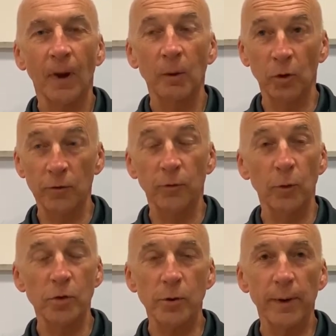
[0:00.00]
Looking
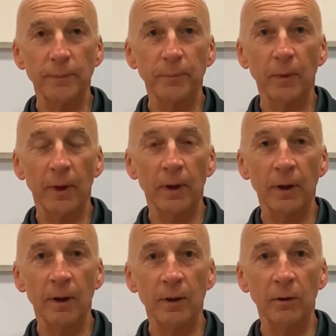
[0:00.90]
forward to it.
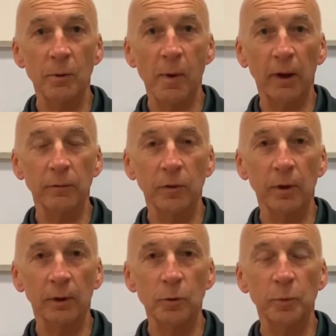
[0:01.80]
On the back of
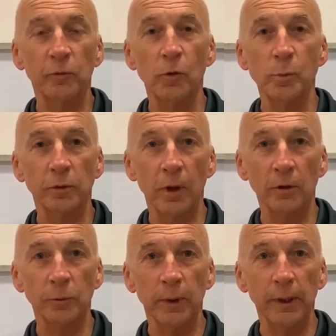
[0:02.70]
a good performance
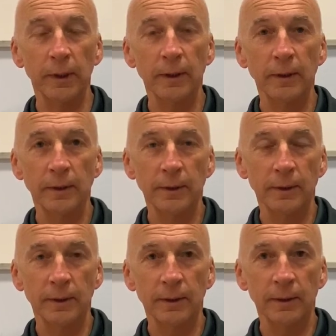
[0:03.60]
last week.
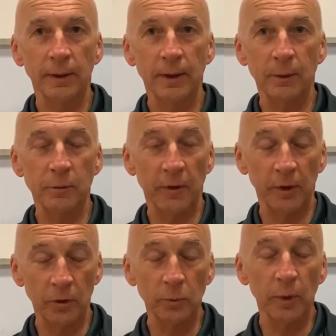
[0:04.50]
We've had a
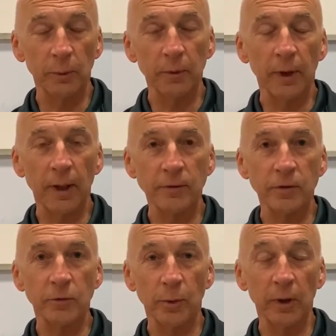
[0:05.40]
good week with the lads
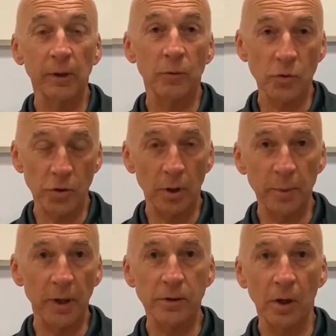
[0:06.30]
this week. They've also had a
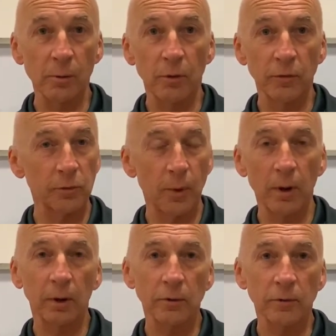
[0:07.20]
bit of time off as
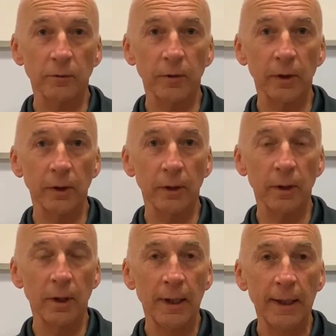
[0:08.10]
well because of the